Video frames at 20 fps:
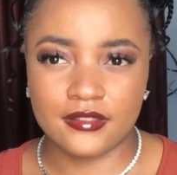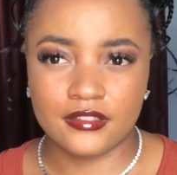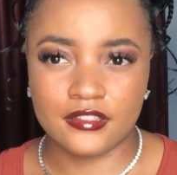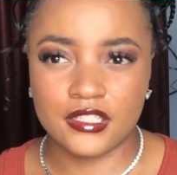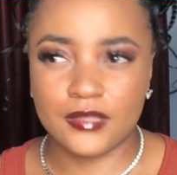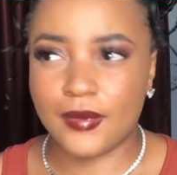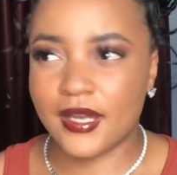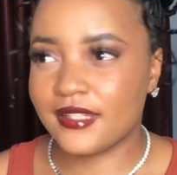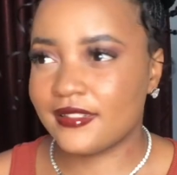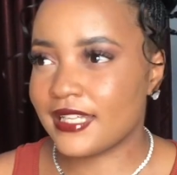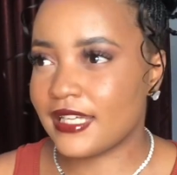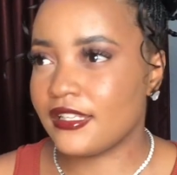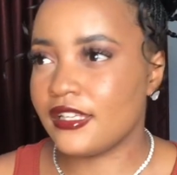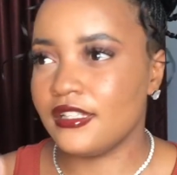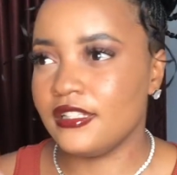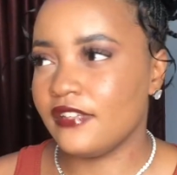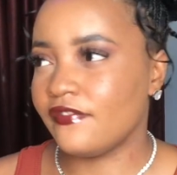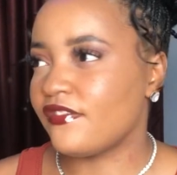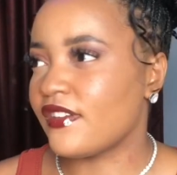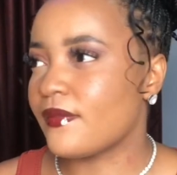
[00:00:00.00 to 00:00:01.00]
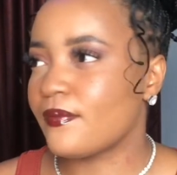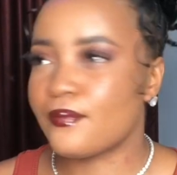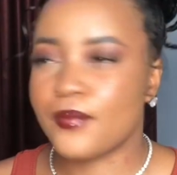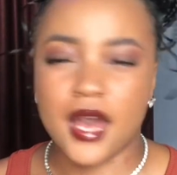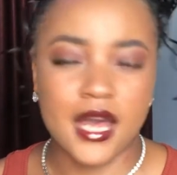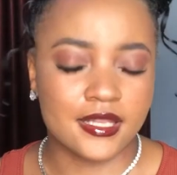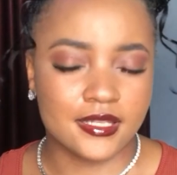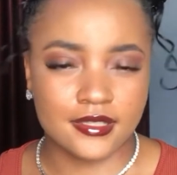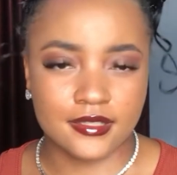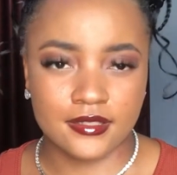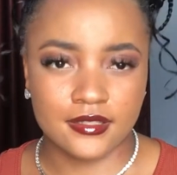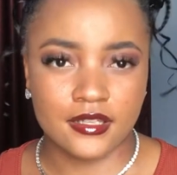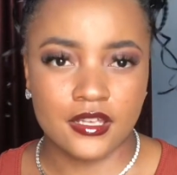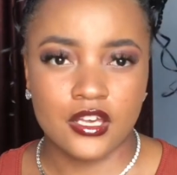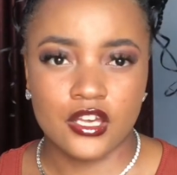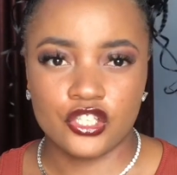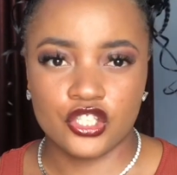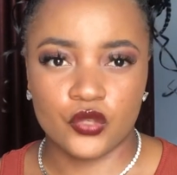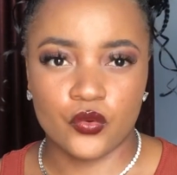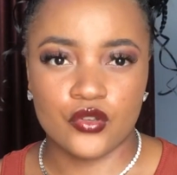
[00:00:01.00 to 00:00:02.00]
She might decide a different path
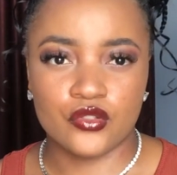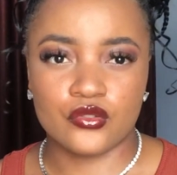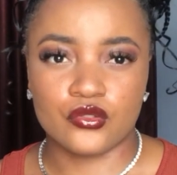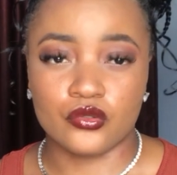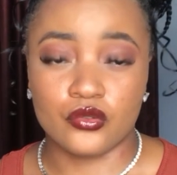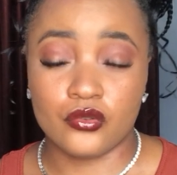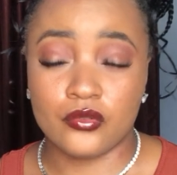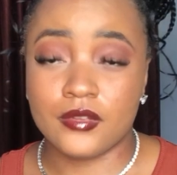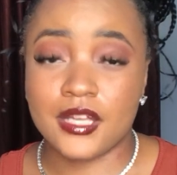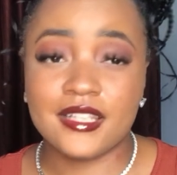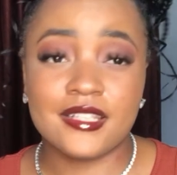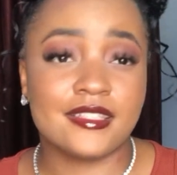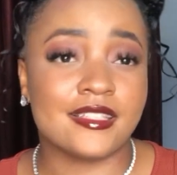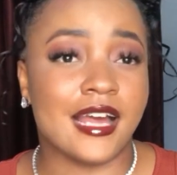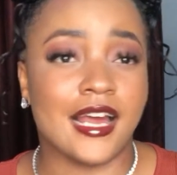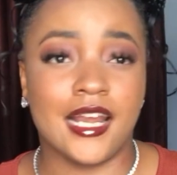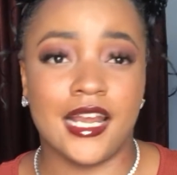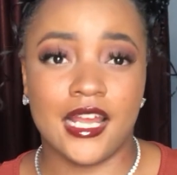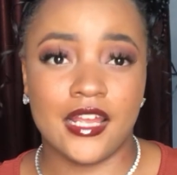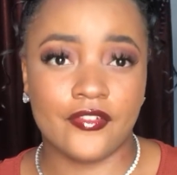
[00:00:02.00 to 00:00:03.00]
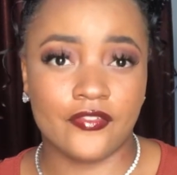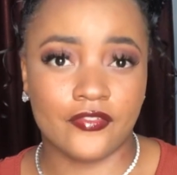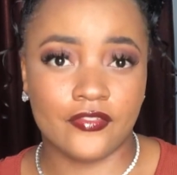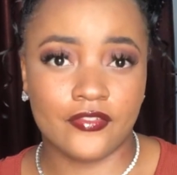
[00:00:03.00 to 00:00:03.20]
she wants to go. That is her life.